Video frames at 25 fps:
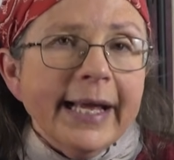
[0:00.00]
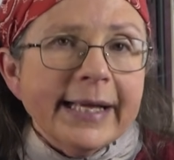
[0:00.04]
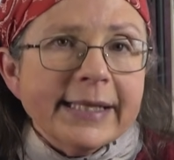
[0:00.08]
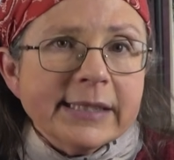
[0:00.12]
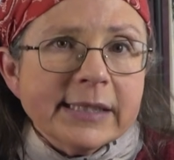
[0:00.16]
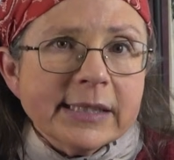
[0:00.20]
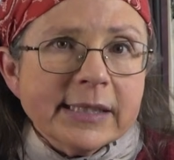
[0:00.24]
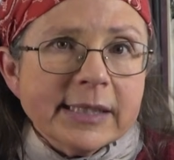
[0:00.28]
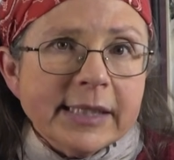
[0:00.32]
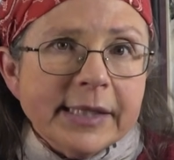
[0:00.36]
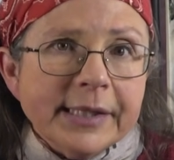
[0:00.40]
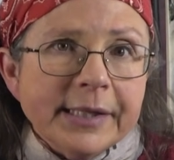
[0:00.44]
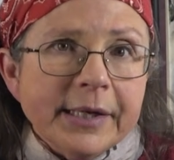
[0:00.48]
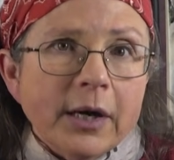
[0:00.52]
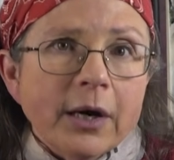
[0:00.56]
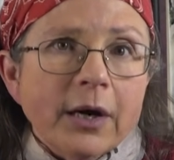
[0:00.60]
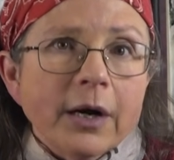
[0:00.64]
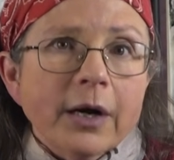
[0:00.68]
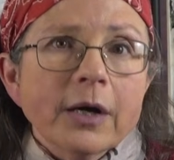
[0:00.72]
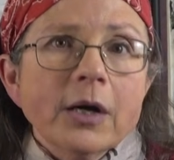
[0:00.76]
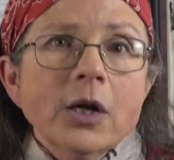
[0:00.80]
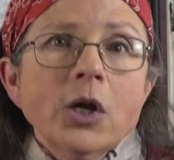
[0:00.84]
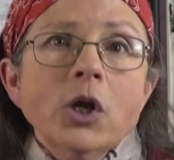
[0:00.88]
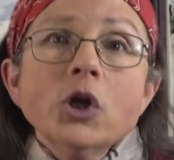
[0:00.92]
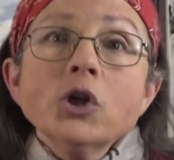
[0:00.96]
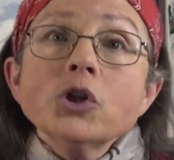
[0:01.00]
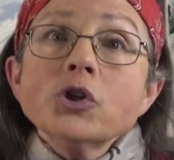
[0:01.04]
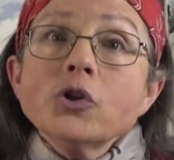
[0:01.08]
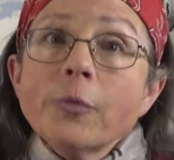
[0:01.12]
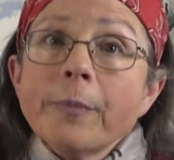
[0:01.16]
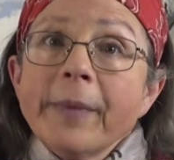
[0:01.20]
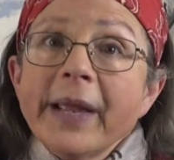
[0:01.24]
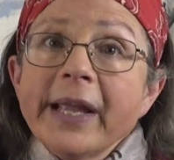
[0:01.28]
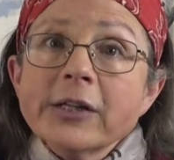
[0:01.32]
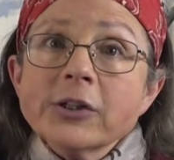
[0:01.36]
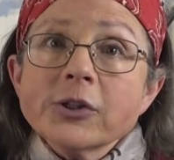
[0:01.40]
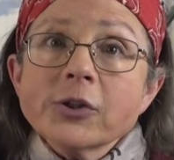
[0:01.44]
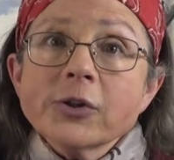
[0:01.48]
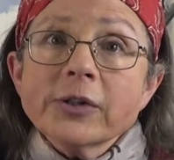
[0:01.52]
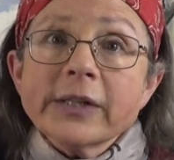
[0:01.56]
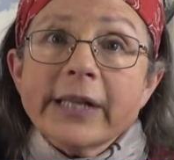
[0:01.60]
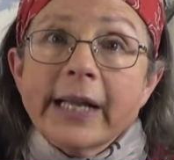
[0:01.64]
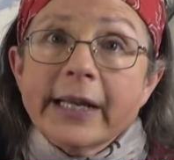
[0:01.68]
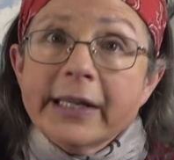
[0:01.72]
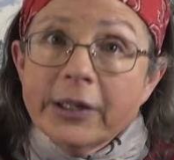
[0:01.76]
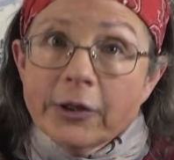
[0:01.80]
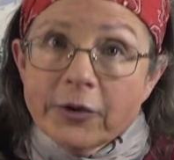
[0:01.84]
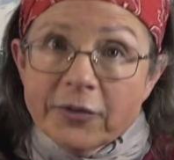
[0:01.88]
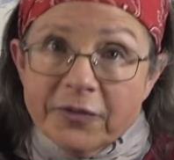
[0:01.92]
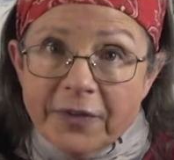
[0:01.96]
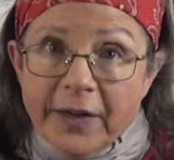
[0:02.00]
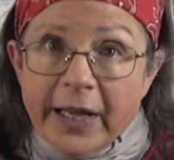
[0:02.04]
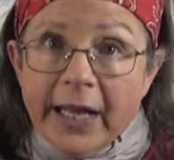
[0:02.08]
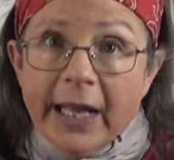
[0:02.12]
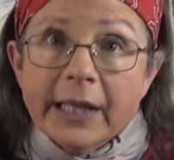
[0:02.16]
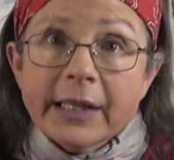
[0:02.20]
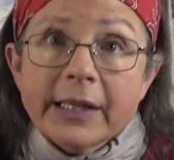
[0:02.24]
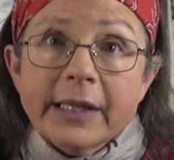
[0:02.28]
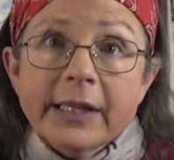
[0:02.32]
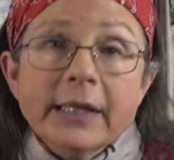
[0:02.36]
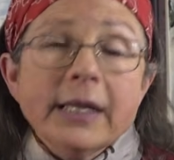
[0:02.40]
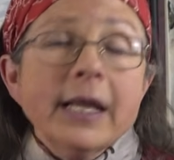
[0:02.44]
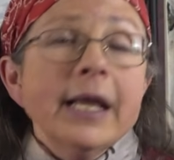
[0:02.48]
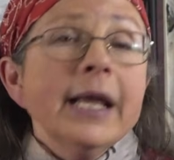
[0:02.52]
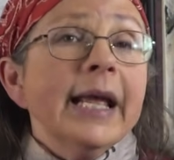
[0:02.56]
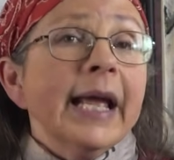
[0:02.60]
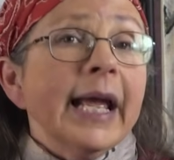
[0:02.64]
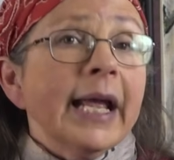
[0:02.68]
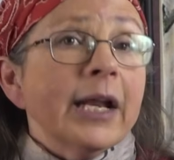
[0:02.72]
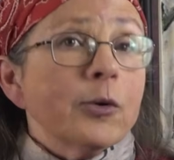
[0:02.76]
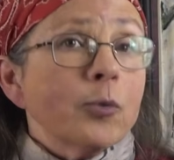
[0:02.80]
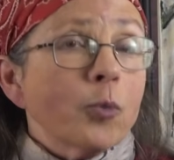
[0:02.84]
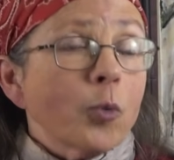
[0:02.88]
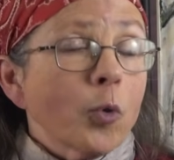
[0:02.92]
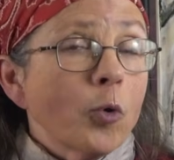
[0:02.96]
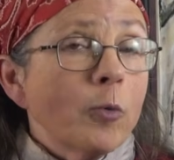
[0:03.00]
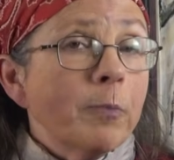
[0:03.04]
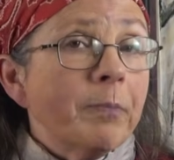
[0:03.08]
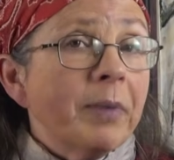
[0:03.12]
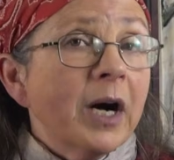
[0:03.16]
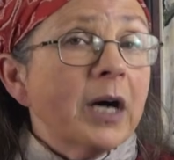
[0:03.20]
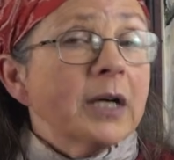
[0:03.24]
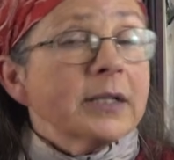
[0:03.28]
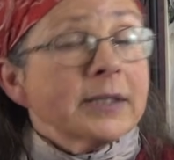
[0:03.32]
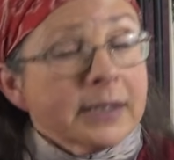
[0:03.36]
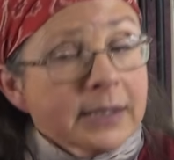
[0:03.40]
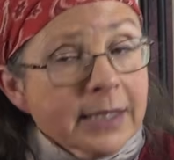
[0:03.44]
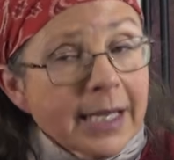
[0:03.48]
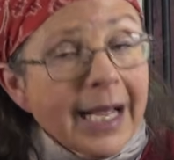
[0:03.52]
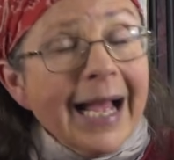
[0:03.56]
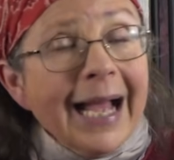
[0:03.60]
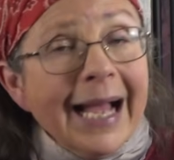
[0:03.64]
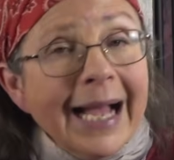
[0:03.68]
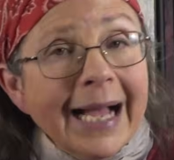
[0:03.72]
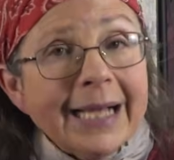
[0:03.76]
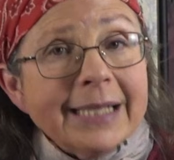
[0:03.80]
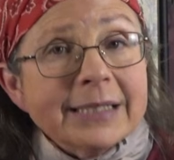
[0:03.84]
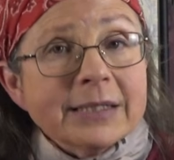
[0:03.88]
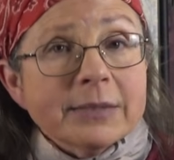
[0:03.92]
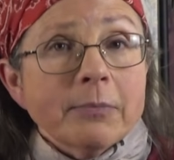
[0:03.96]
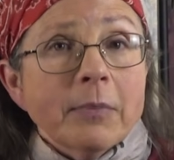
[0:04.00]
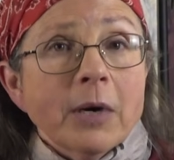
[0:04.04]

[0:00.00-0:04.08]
STR, to make sure that they're valid and robust as